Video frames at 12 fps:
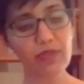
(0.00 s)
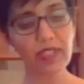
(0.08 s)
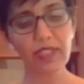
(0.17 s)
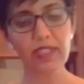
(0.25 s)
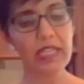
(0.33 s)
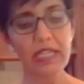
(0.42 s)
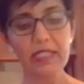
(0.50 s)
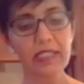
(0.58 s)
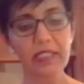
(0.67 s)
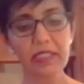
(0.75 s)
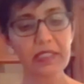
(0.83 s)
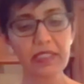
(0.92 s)
sugar,
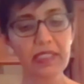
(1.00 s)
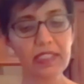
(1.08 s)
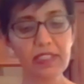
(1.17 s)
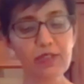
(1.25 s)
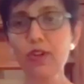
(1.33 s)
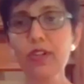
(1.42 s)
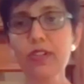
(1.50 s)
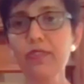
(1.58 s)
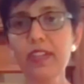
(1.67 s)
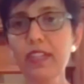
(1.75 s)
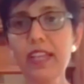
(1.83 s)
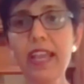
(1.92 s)
then it's not
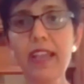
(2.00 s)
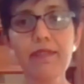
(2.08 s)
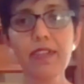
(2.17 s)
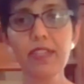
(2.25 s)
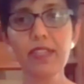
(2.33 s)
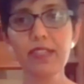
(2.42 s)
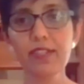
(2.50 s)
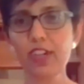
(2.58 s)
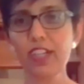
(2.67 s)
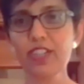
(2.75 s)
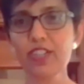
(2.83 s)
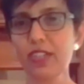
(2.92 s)
very heavy
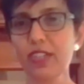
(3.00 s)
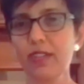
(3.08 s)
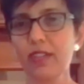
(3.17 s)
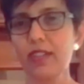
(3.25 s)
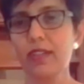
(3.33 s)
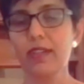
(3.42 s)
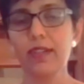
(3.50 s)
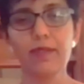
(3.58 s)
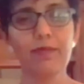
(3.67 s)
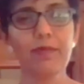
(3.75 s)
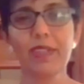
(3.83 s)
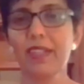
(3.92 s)

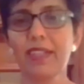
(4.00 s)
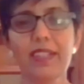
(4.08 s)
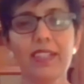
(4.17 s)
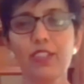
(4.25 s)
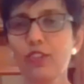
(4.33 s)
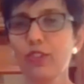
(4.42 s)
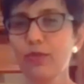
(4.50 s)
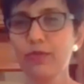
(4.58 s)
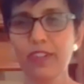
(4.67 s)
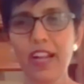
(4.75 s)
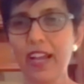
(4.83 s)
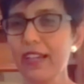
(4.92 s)
traditional
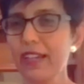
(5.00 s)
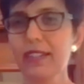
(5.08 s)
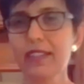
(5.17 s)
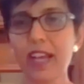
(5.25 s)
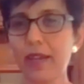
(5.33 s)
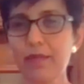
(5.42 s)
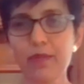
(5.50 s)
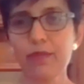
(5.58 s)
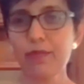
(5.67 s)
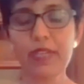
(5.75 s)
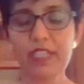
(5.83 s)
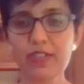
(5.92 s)
fried type of
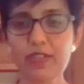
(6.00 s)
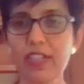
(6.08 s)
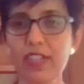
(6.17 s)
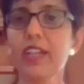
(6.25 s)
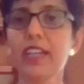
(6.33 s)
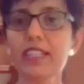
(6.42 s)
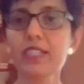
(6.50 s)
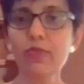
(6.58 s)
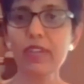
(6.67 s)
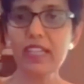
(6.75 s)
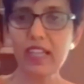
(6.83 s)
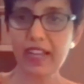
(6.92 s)
pastry. It's
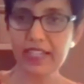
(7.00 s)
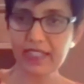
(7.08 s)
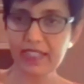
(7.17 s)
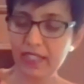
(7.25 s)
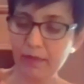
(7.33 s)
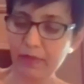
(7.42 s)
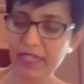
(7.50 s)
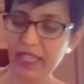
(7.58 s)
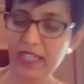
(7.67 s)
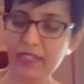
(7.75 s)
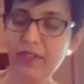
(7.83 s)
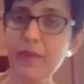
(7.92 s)
very light. But
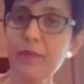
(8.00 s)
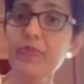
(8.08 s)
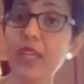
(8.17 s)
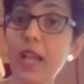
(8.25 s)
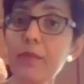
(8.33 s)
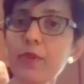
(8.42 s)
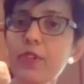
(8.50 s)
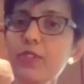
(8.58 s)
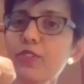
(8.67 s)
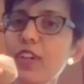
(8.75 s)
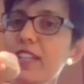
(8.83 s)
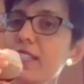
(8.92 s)
anyway, I'm going
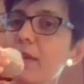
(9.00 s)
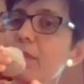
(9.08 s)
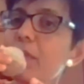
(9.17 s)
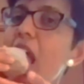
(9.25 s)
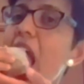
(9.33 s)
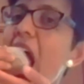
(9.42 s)
to try some.